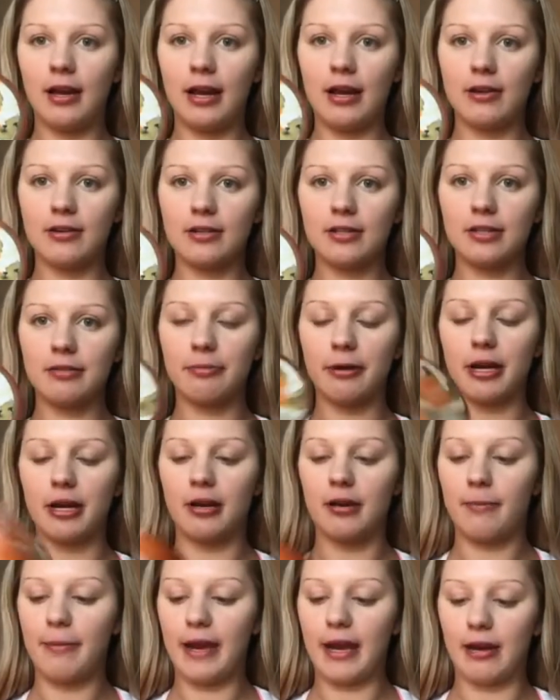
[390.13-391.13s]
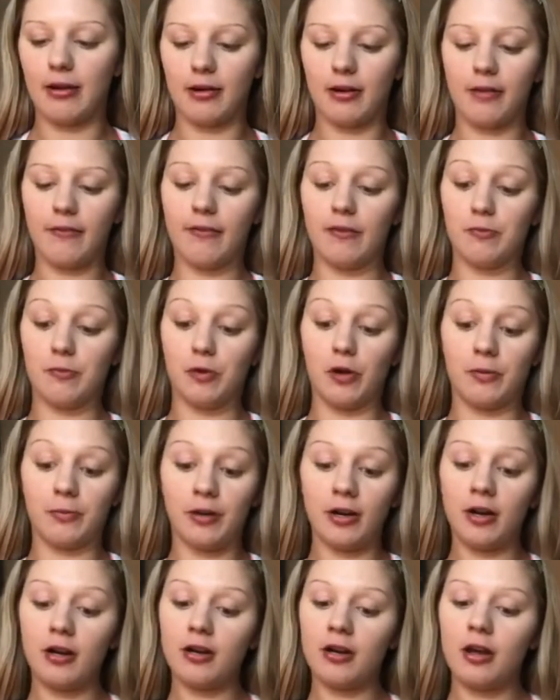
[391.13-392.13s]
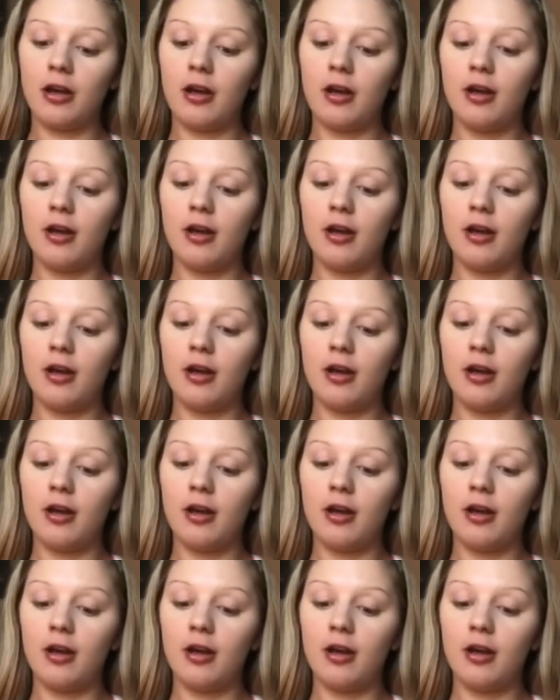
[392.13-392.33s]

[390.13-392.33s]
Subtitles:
air spun powder from Walmart.